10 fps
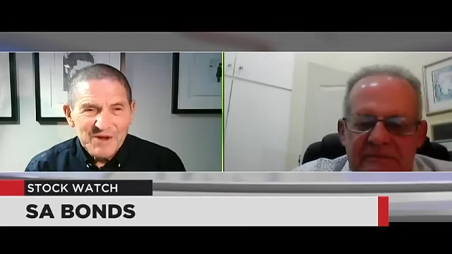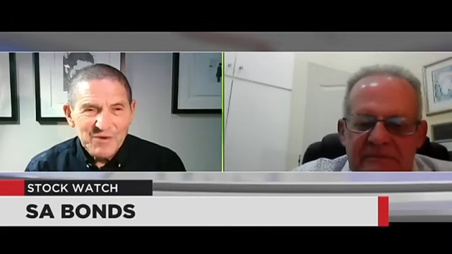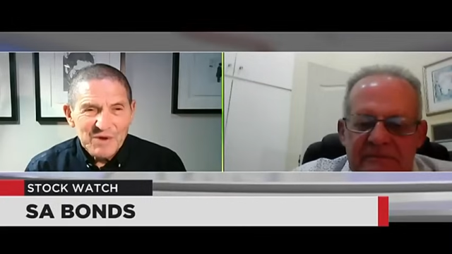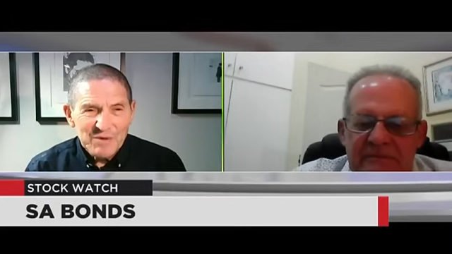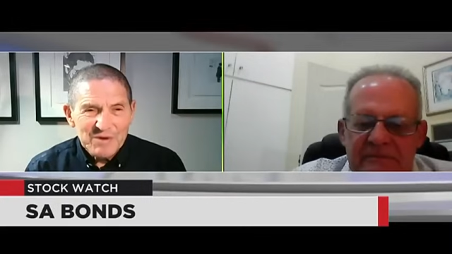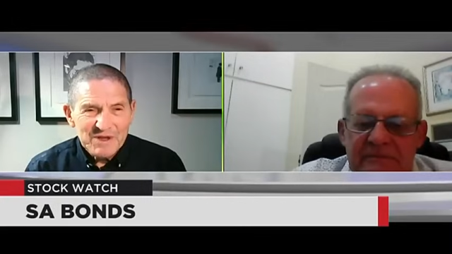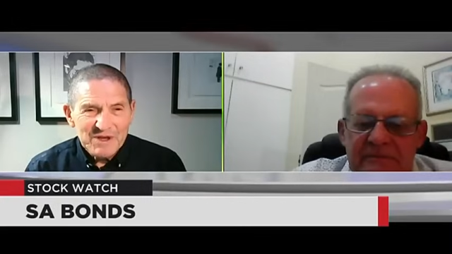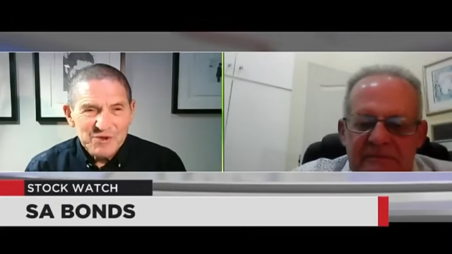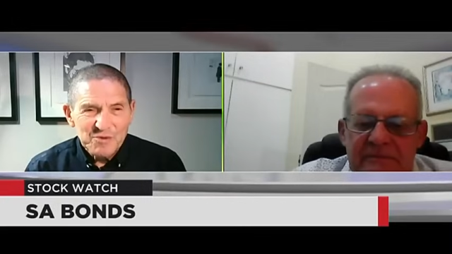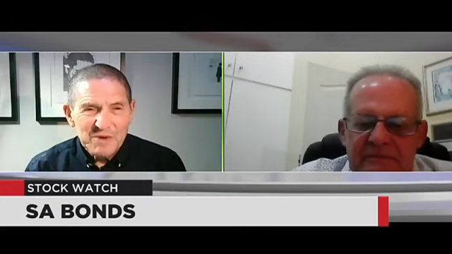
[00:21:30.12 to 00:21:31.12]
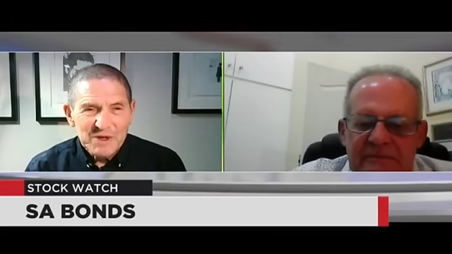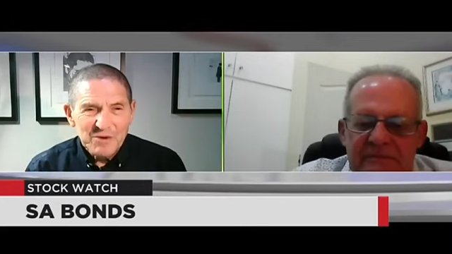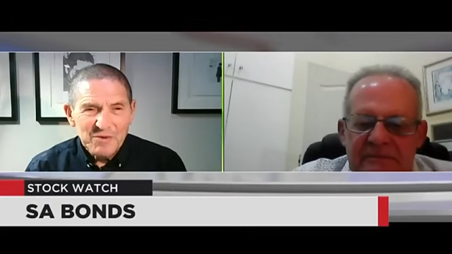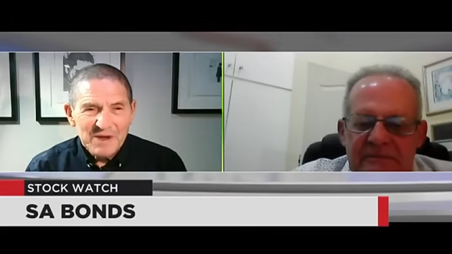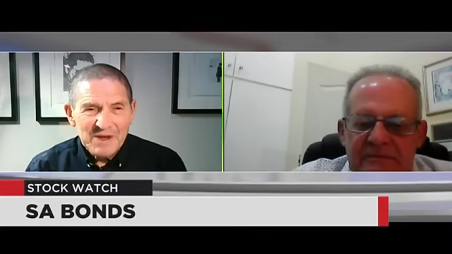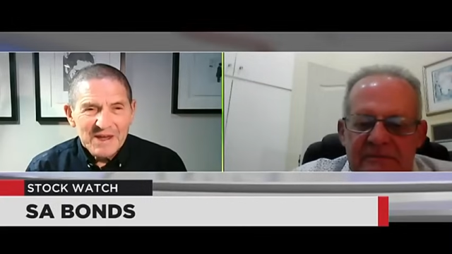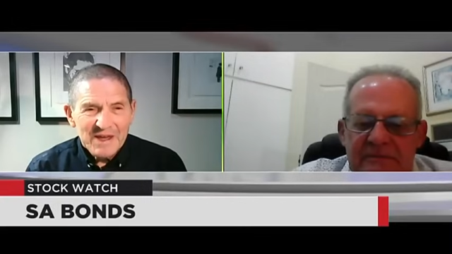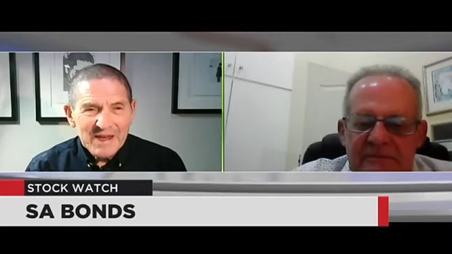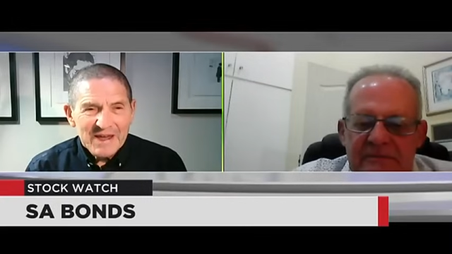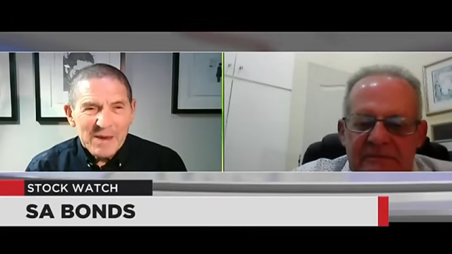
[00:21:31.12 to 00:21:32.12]
Speaker 1: doing what they should be doing,
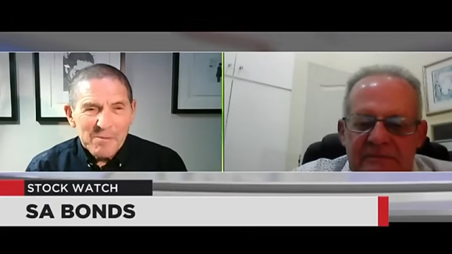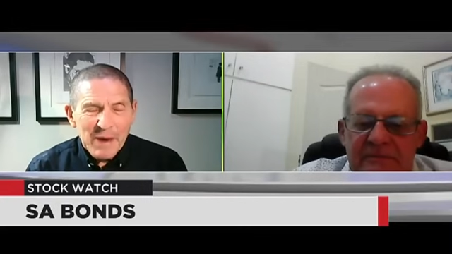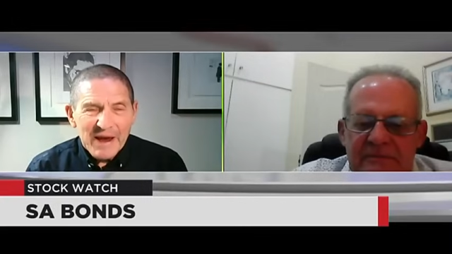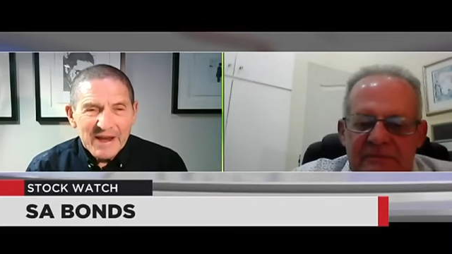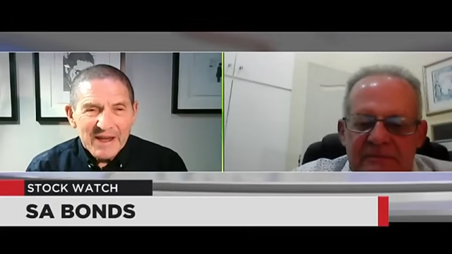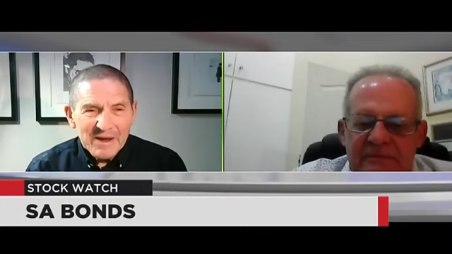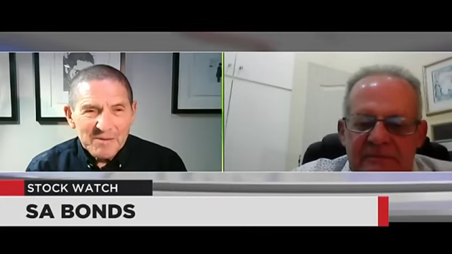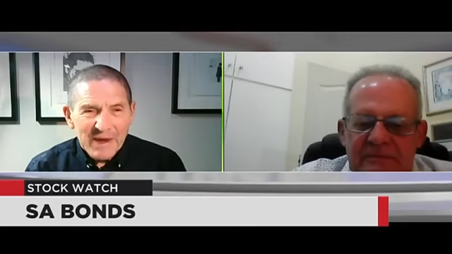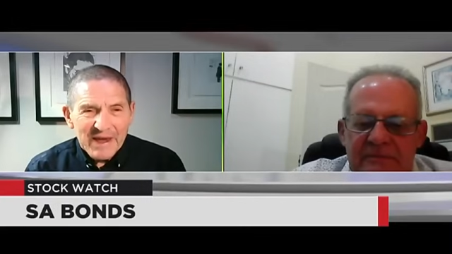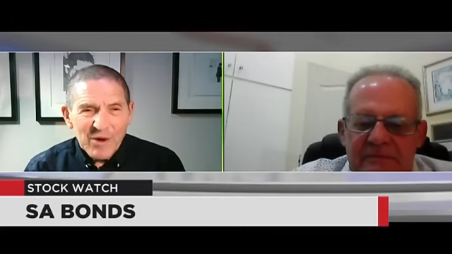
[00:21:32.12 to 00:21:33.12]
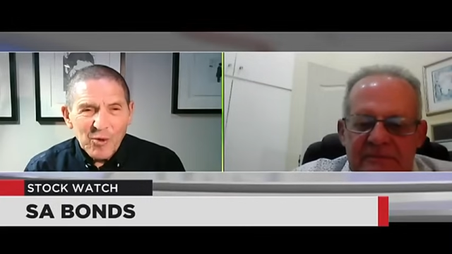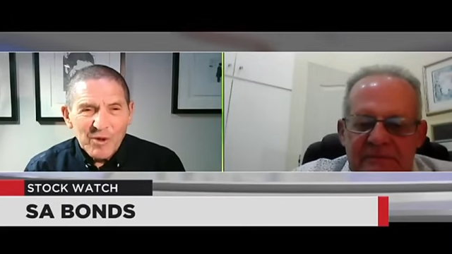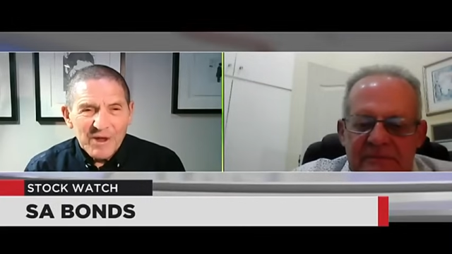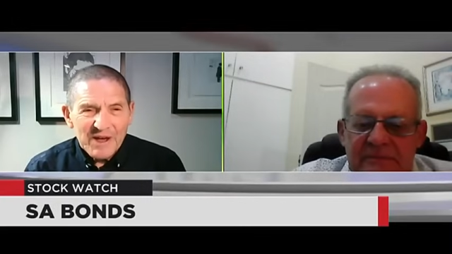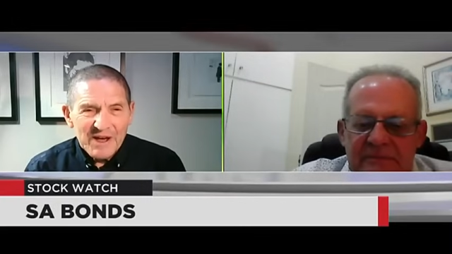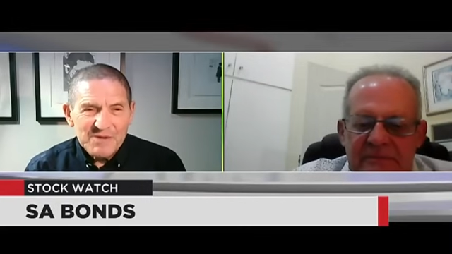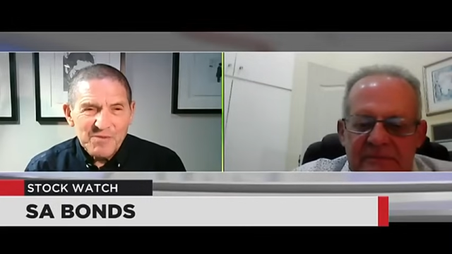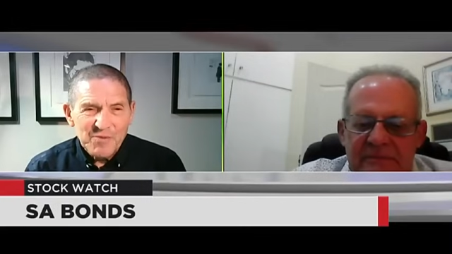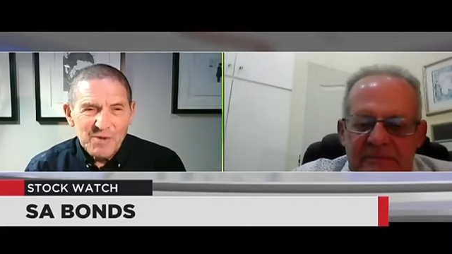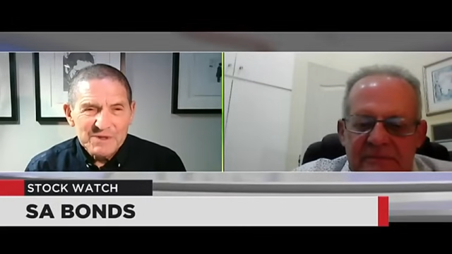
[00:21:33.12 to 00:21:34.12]
campaigning and making all the kinds of
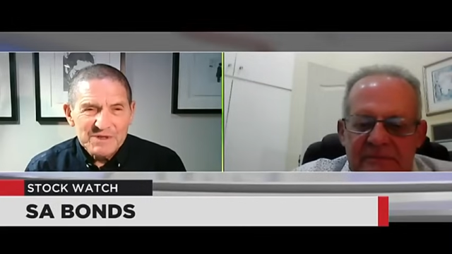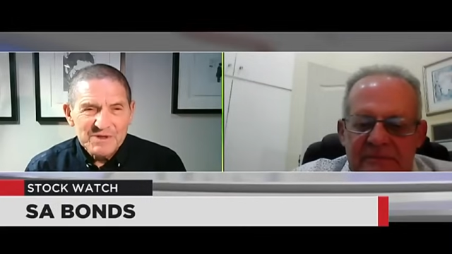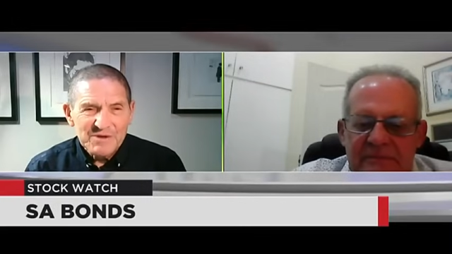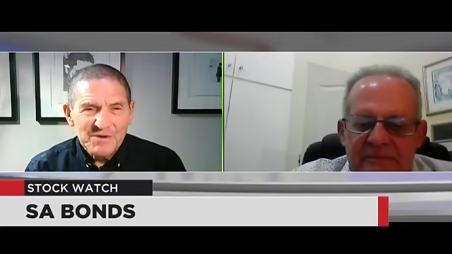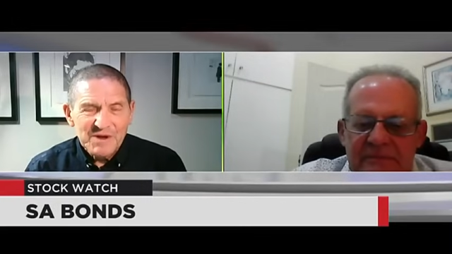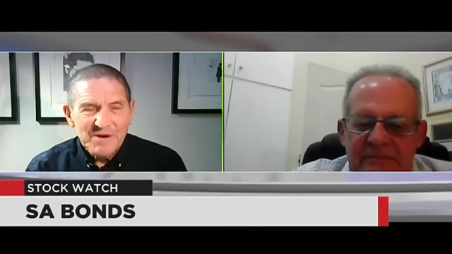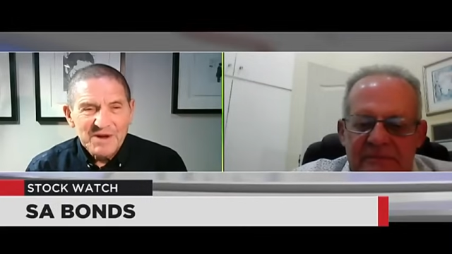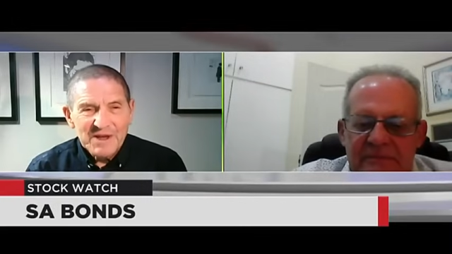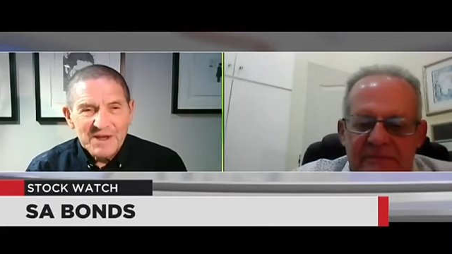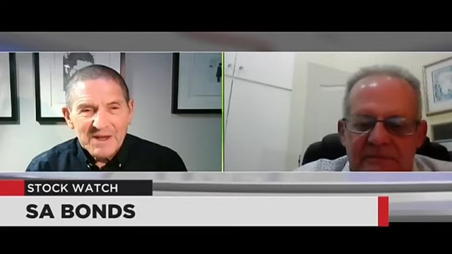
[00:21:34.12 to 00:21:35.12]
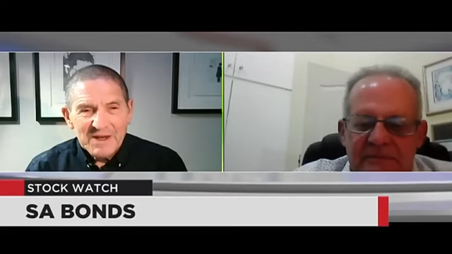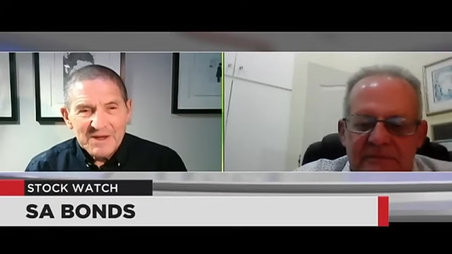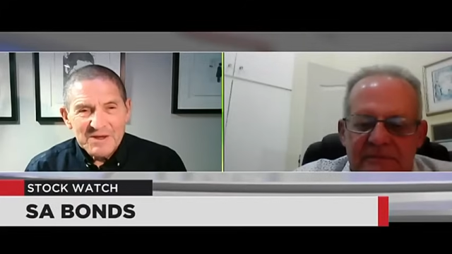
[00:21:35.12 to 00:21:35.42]
promise to their to